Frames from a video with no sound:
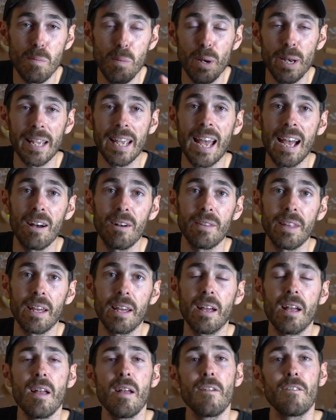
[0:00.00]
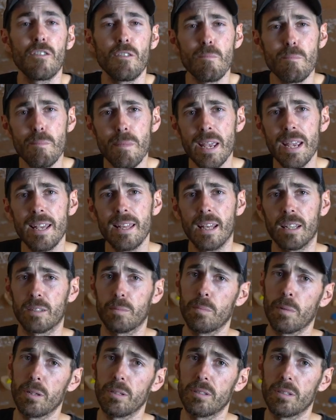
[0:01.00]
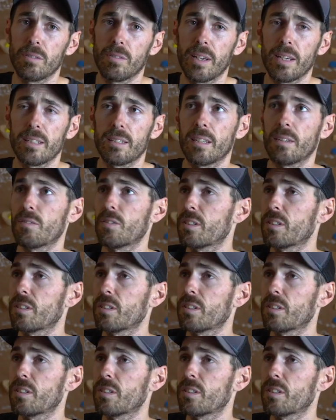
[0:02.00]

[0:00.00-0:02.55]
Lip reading: putting it out there, for me that's motivating.